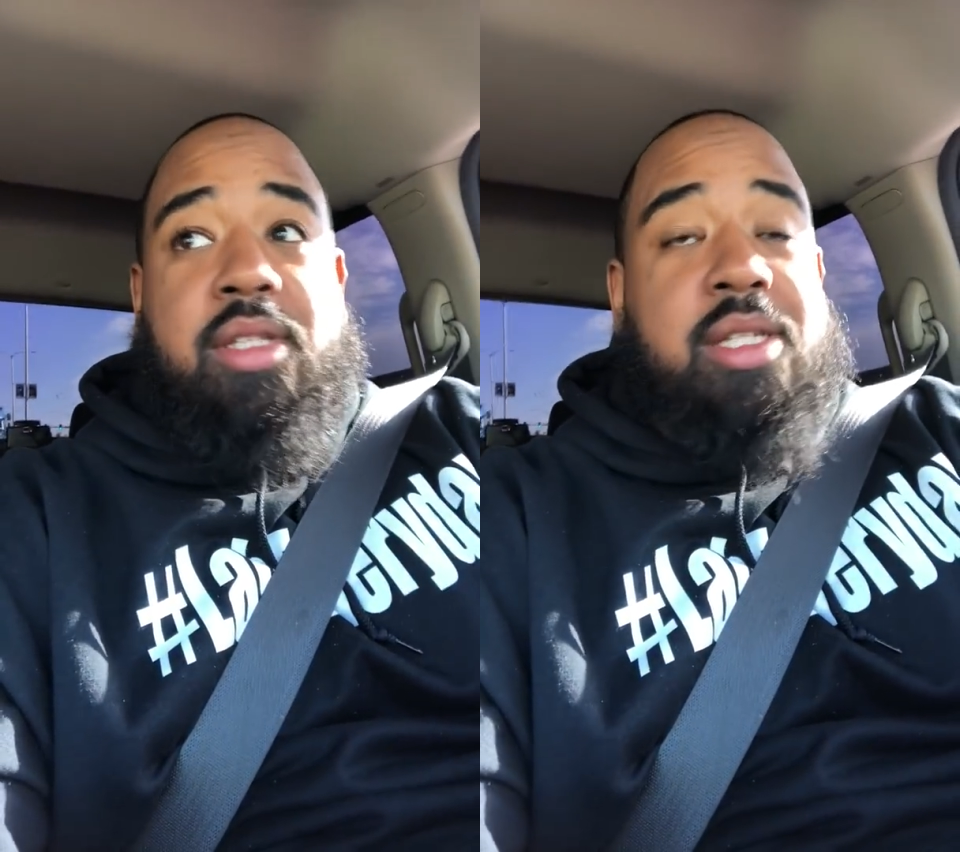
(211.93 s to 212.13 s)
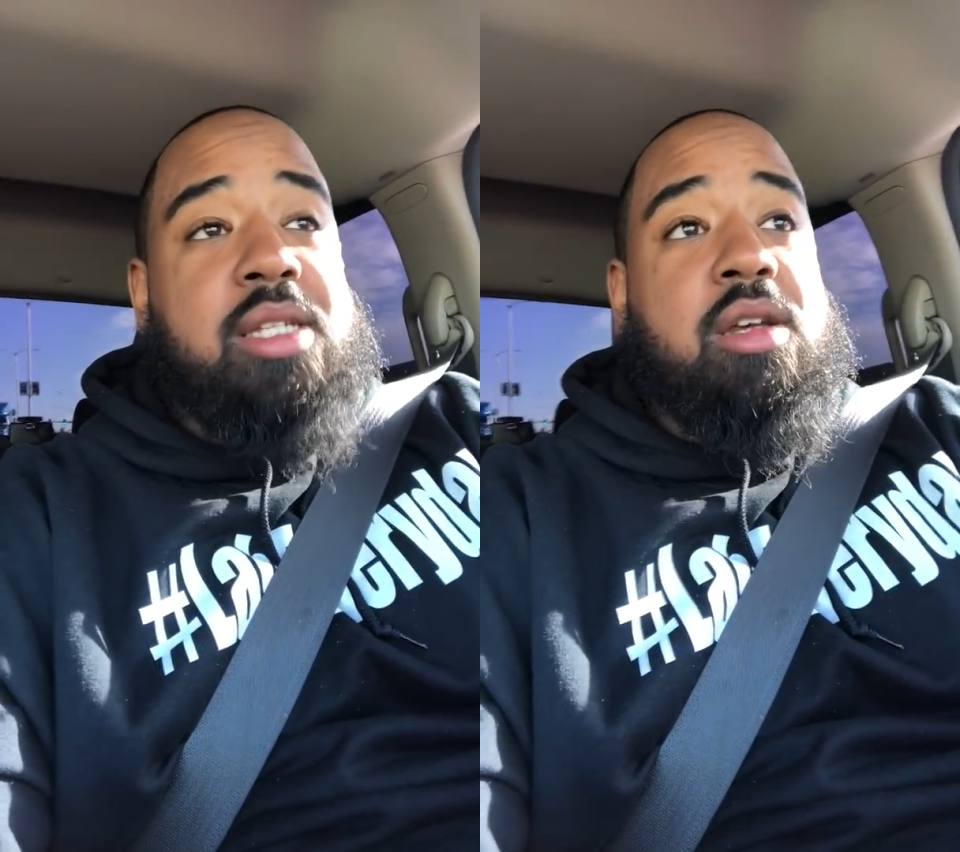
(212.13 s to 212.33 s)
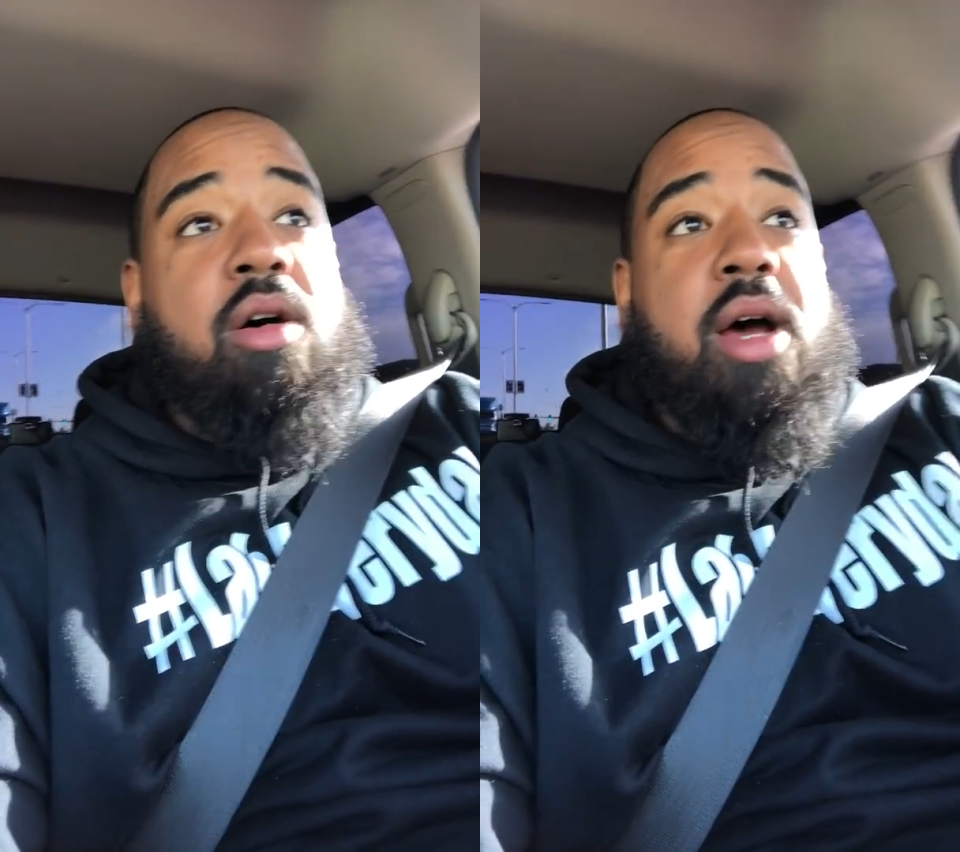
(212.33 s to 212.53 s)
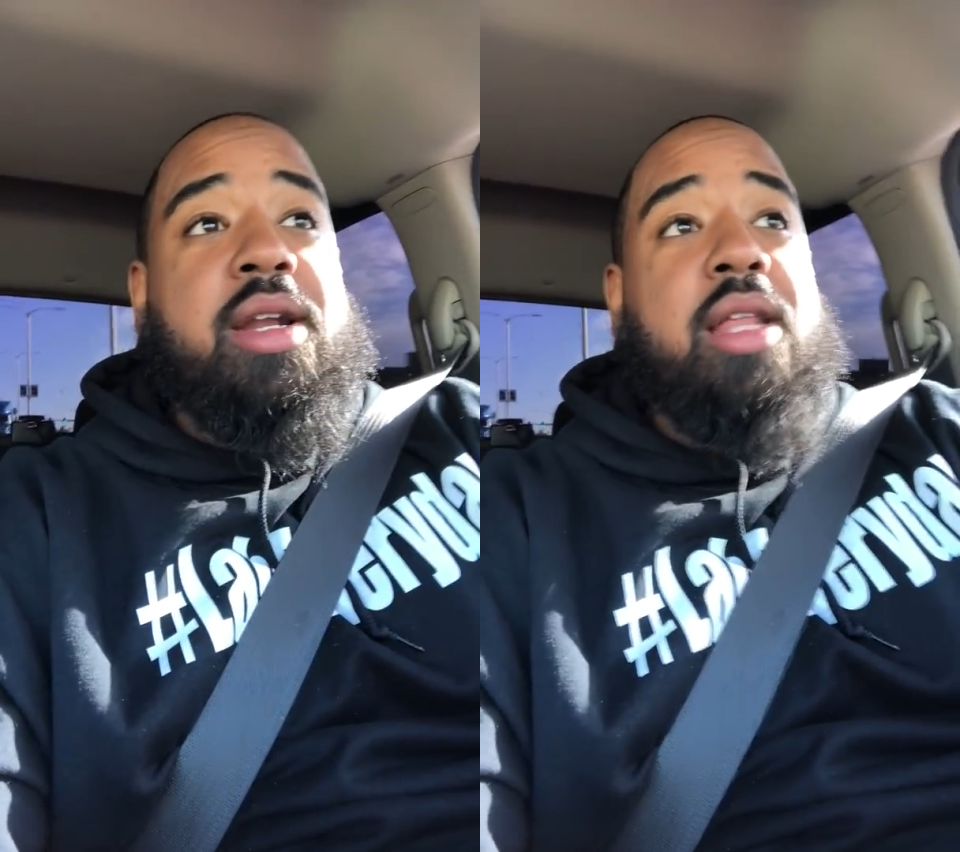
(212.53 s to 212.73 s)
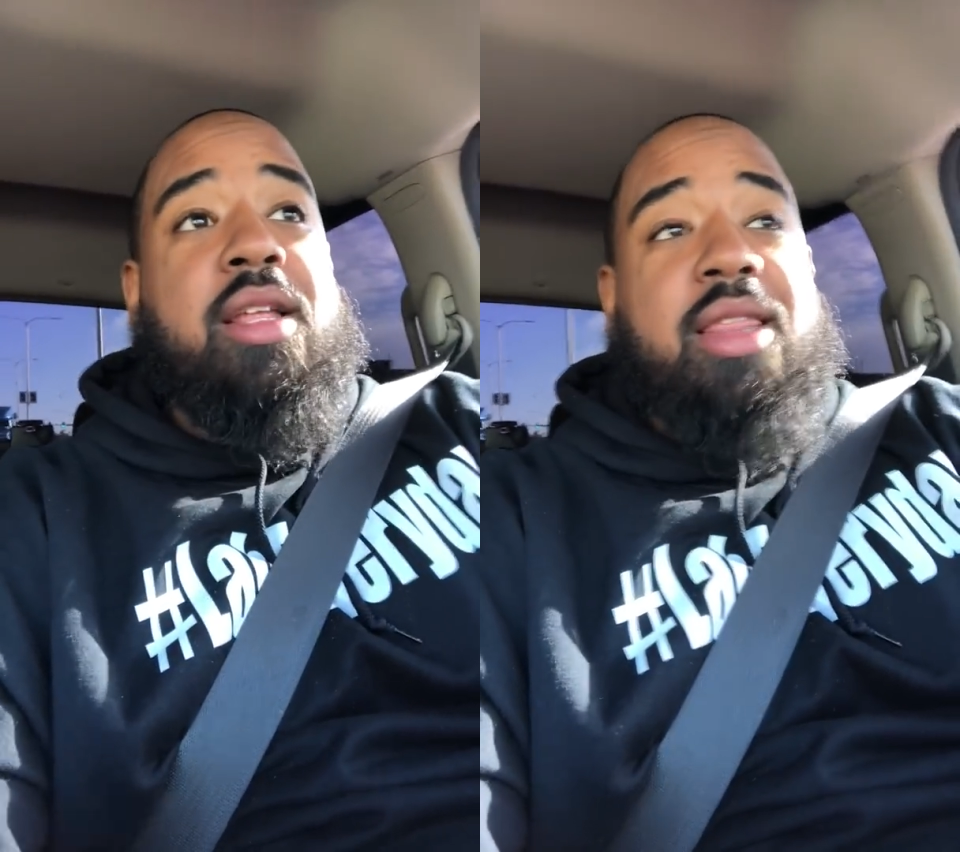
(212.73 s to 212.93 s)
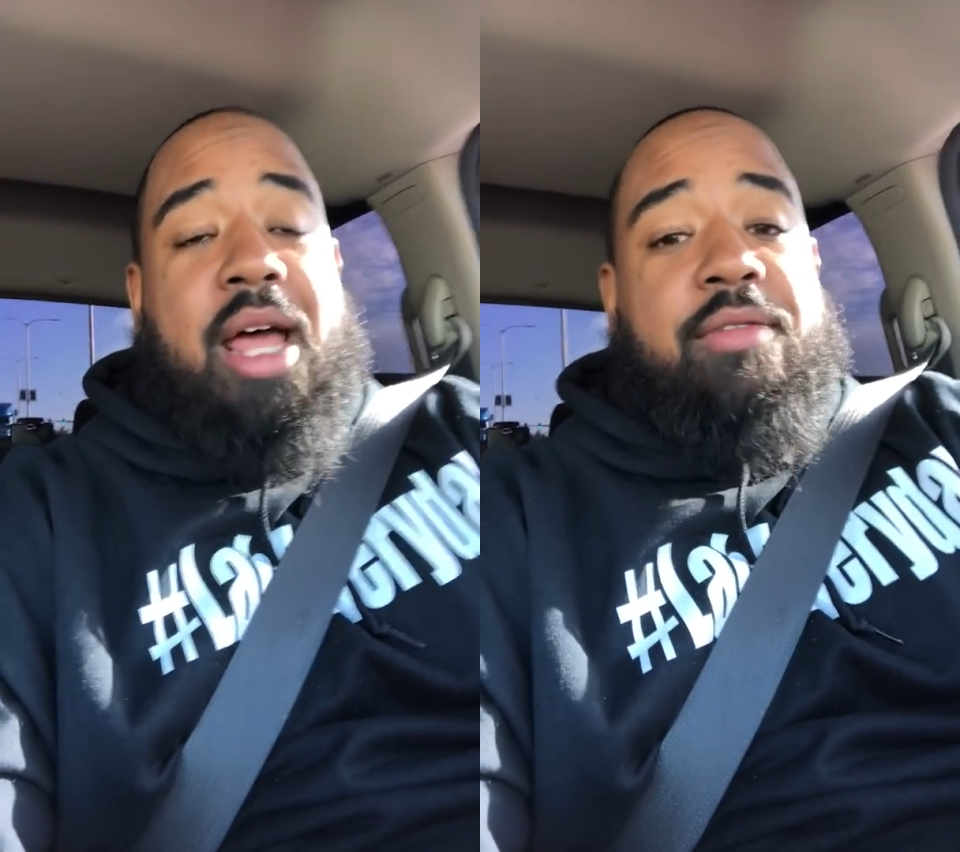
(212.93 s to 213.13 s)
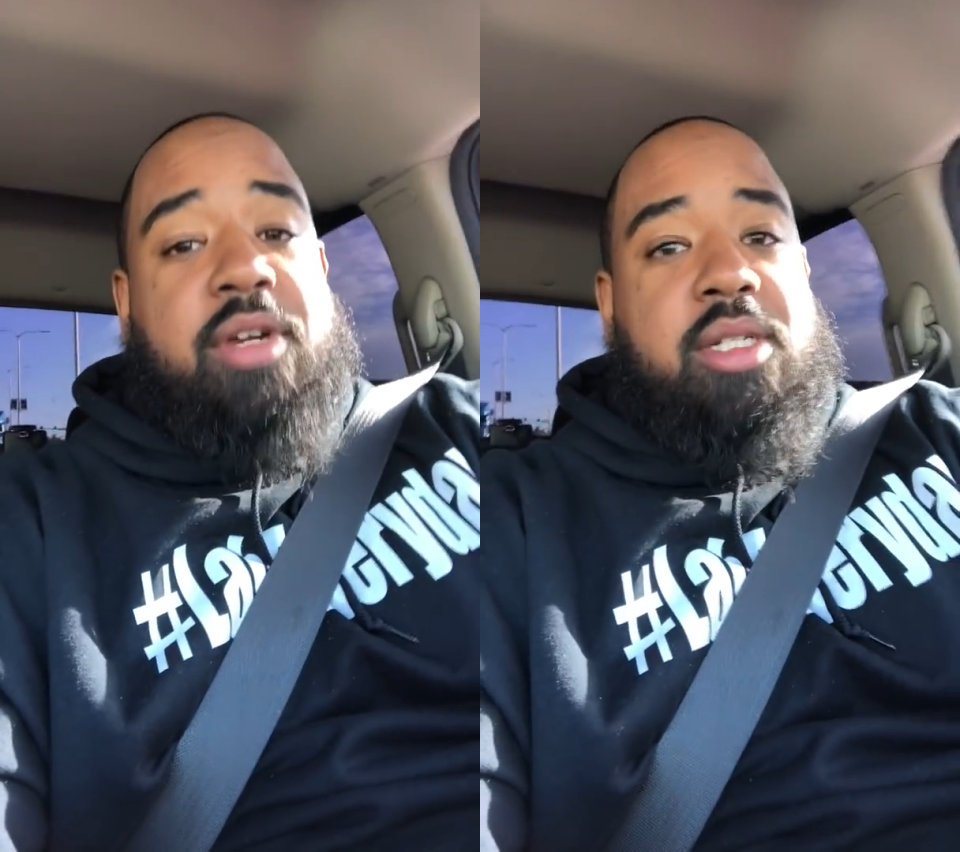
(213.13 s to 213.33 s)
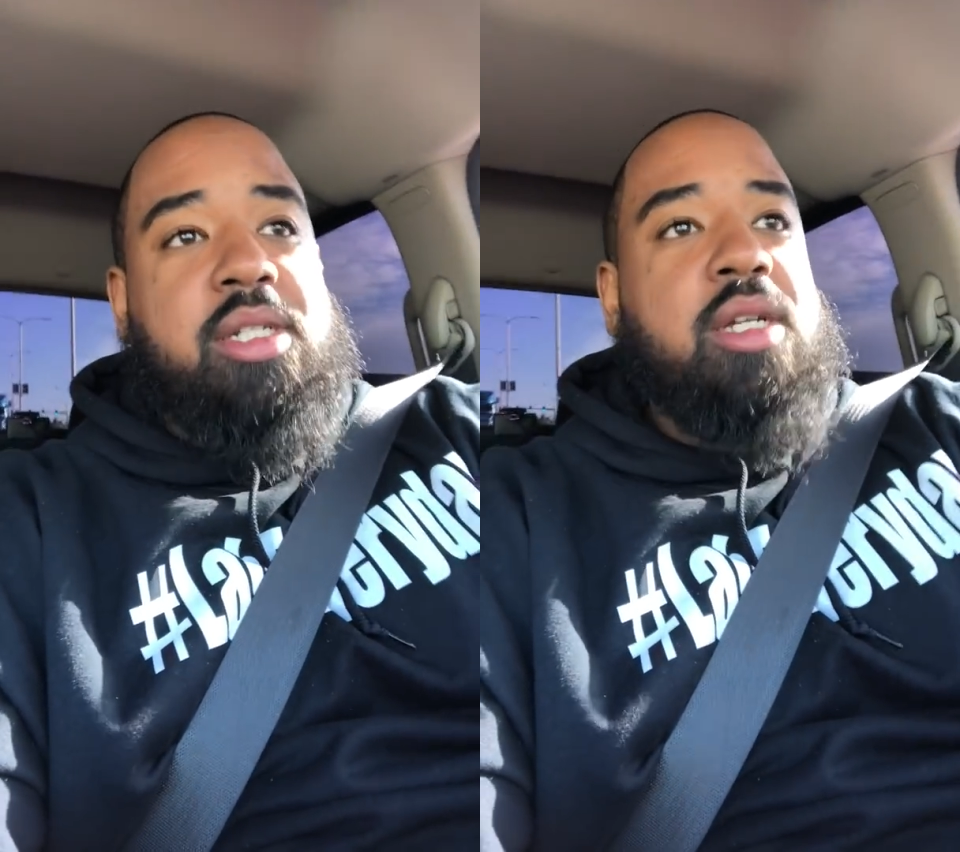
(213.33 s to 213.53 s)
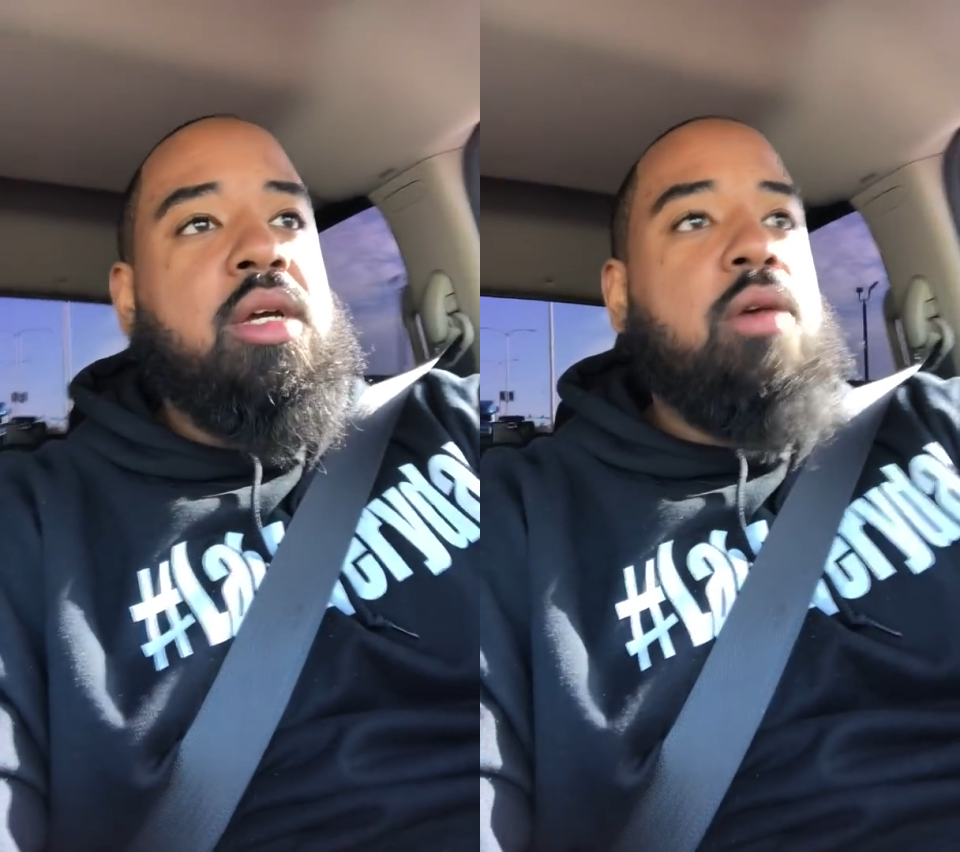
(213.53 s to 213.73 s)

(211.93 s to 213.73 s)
Cisco another leverage